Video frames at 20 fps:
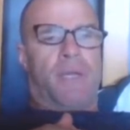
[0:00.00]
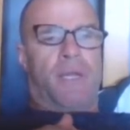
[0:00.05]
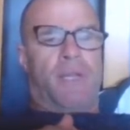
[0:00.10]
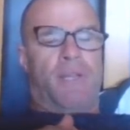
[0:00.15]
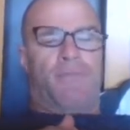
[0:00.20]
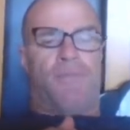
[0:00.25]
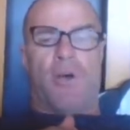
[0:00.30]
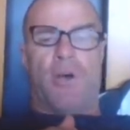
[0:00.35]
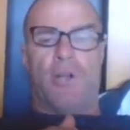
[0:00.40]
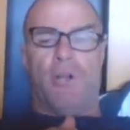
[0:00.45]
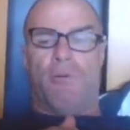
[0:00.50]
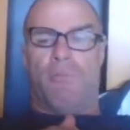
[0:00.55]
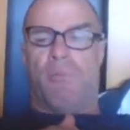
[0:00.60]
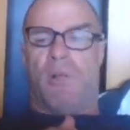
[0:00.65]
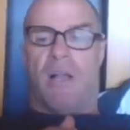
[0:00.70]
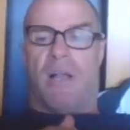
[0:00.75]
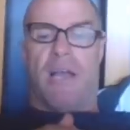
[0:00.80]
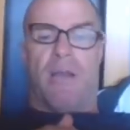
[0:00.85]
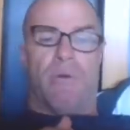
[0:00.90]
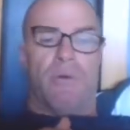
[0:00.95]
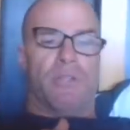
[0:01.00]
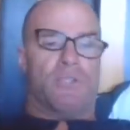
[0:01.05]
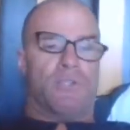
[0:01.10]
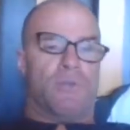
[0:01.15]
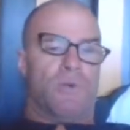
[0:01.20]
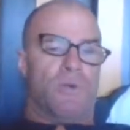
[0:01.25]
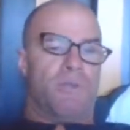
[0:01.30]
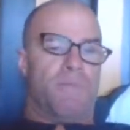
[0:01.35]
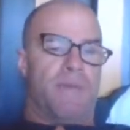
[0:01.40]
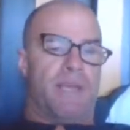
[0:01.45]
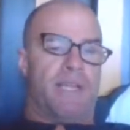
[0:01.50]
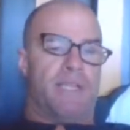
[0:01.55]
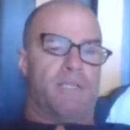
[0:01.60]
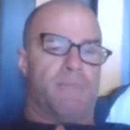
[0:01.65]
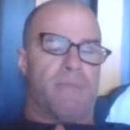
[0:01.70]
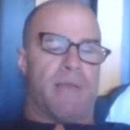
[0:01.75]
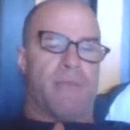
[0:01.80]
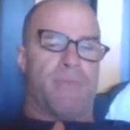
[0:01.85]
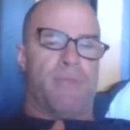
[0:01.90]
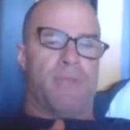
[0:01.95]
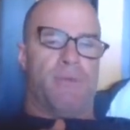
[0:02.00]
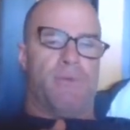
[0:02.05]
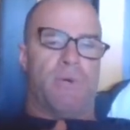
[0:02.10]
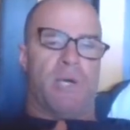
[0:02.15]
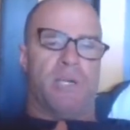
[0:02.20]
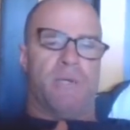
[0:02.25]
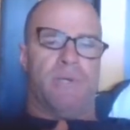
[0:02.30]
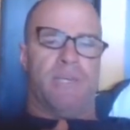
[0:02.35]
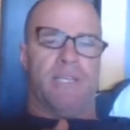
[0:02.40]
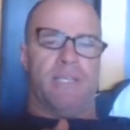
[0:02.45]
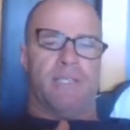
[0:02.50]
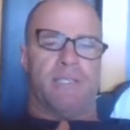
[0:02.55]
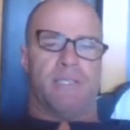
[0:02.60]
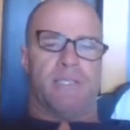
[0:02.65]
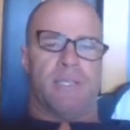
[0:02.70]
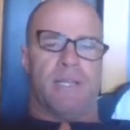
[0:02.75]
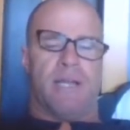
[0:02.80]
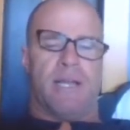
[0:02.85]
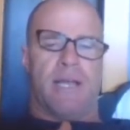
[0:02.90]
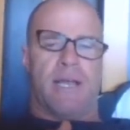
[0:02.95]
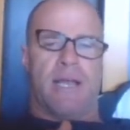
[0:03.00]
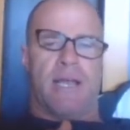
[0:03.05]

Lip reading: And the final player I want to talk about is Matthew Owies.